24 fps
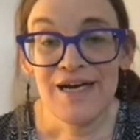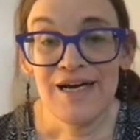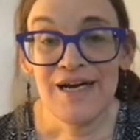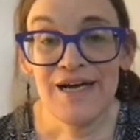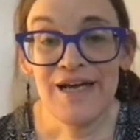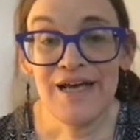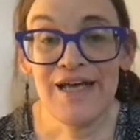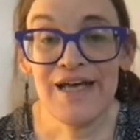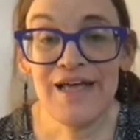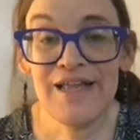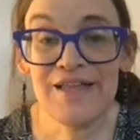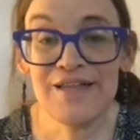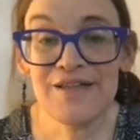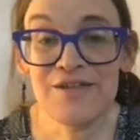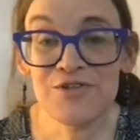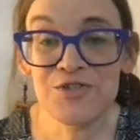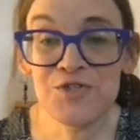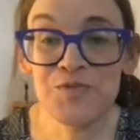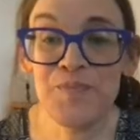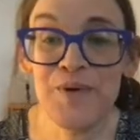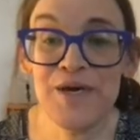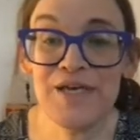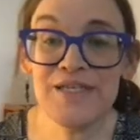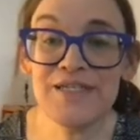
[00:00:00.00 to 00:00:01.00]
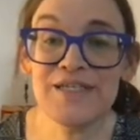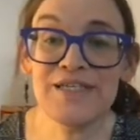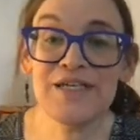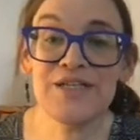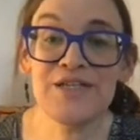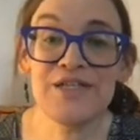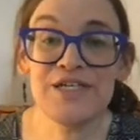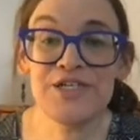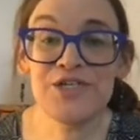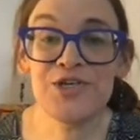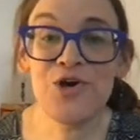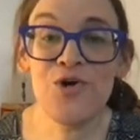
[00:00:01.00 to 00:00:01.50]
And there's
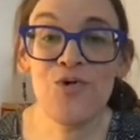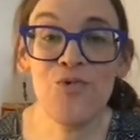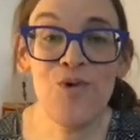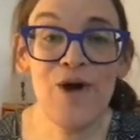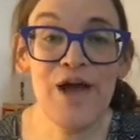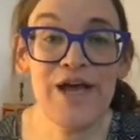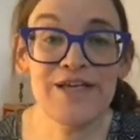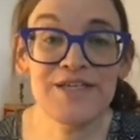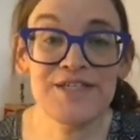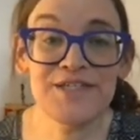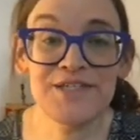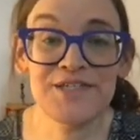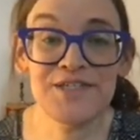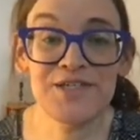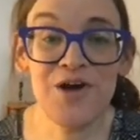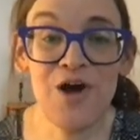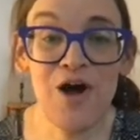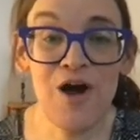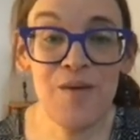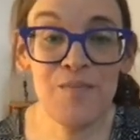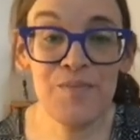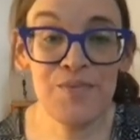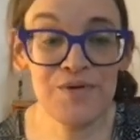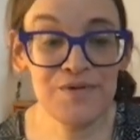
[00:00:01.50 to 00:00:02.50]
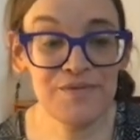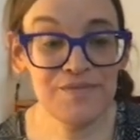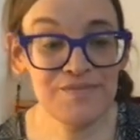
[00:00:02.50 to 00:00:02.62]
basically no way to stop